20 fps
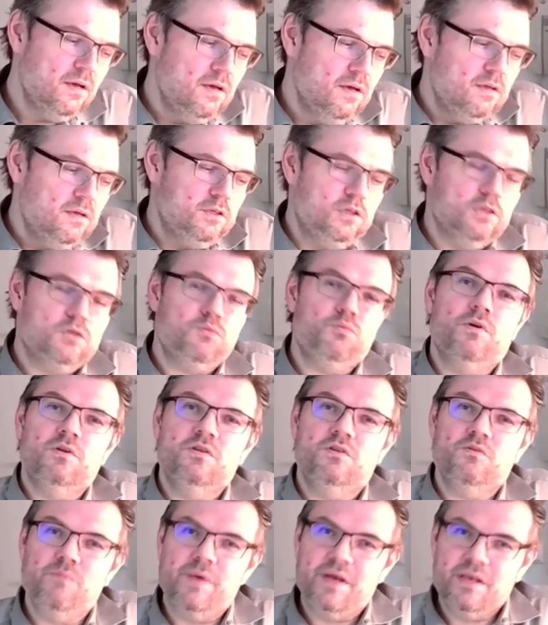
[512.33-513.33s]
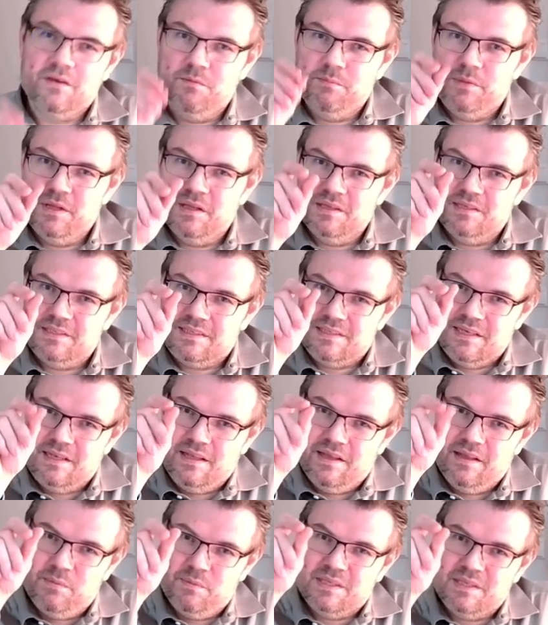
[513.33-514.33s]
Just want to make you a
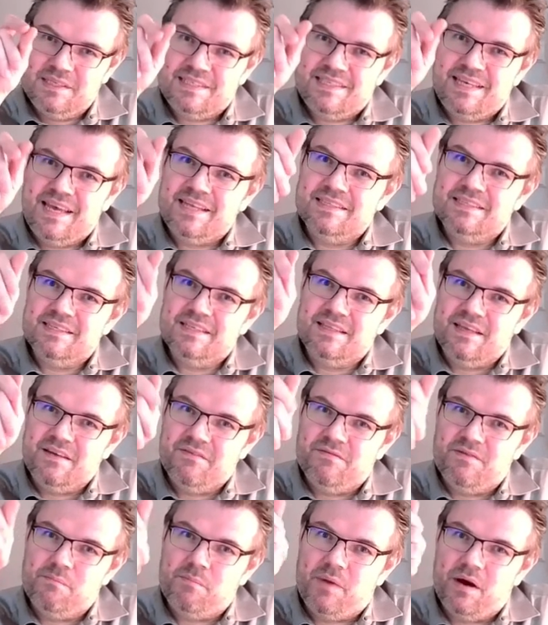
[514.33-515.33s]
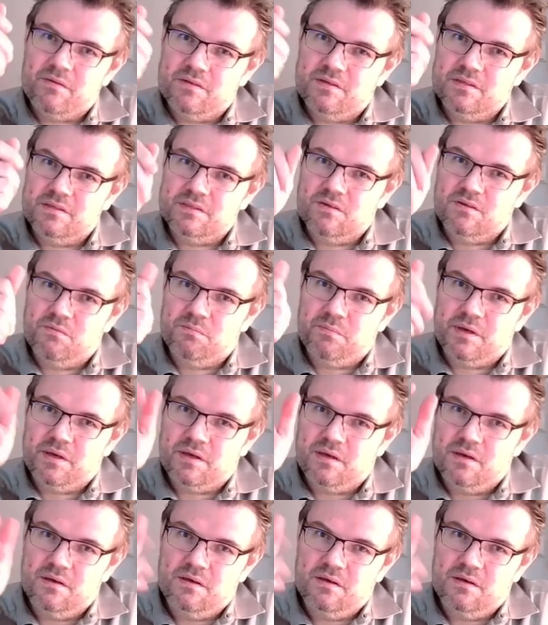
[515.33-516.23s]
little bit sensitive about this topic.